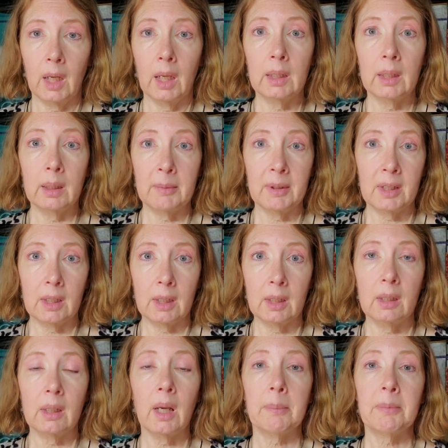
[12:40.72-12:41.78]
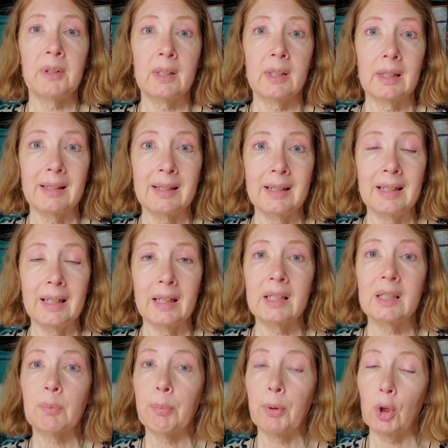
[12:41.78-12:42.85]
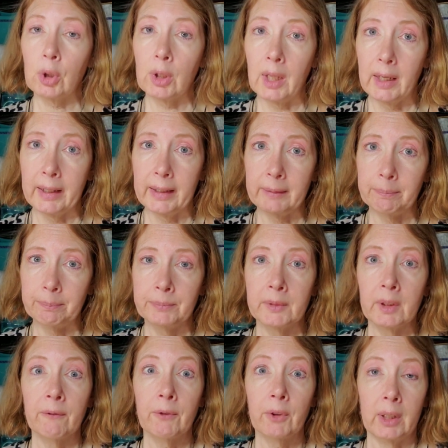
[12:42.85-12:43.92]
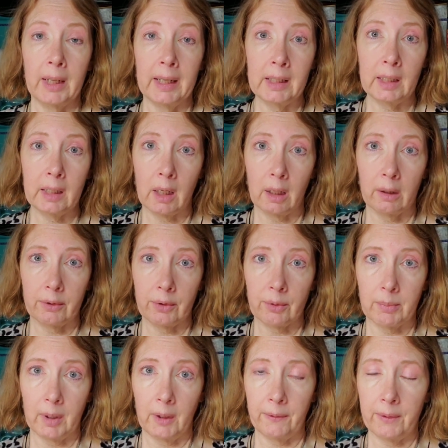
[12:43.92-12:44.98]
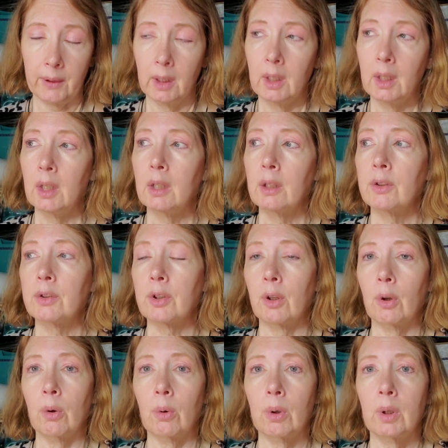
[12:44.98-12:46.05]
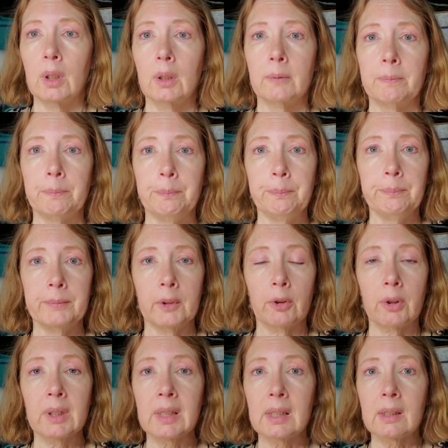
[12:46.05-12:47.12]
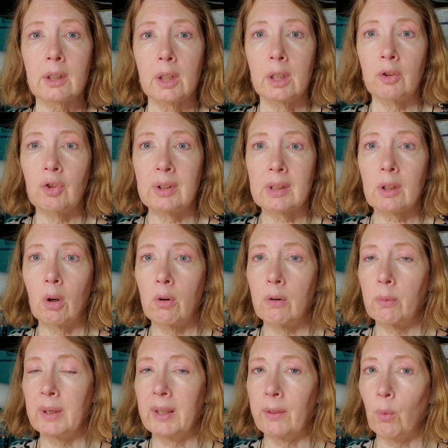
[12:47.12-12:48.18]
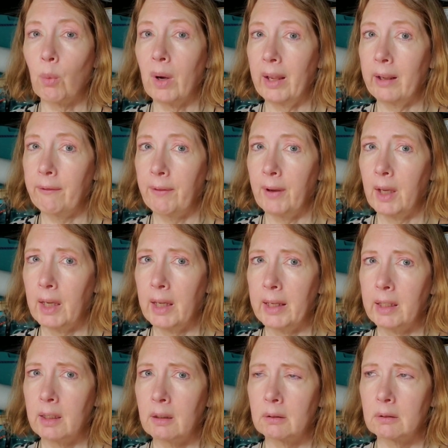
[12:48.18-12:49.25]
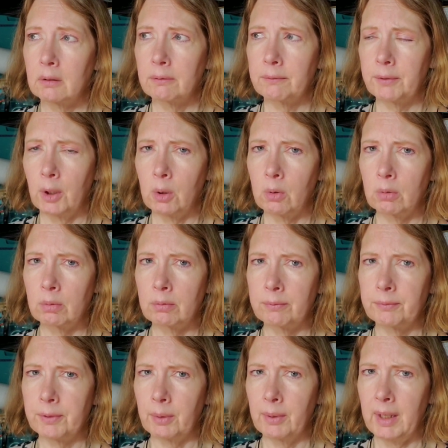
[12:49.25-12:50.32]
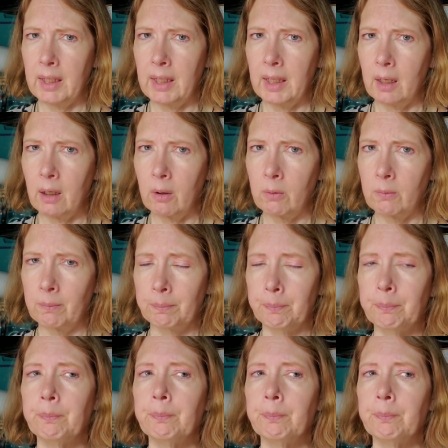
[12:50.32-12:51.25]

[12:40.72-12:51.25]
unlimited, up to 60 gigs per line for $90 a month. So Chris is going to just go with Wi-Fi phone for right now.